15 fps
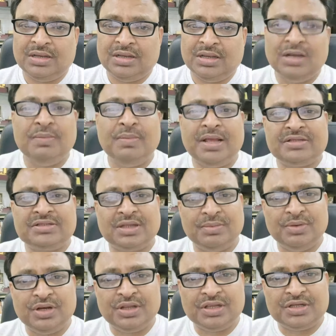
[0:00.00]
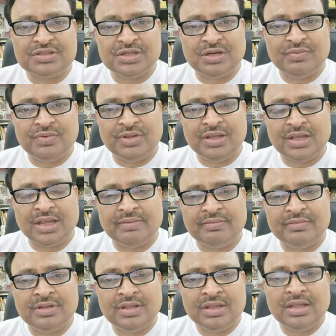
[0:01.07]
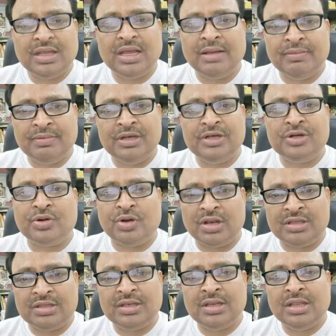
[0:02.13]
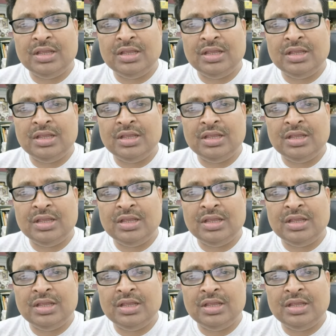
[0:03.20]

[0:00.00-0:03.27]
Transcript: In mass communication, we have heavily drawn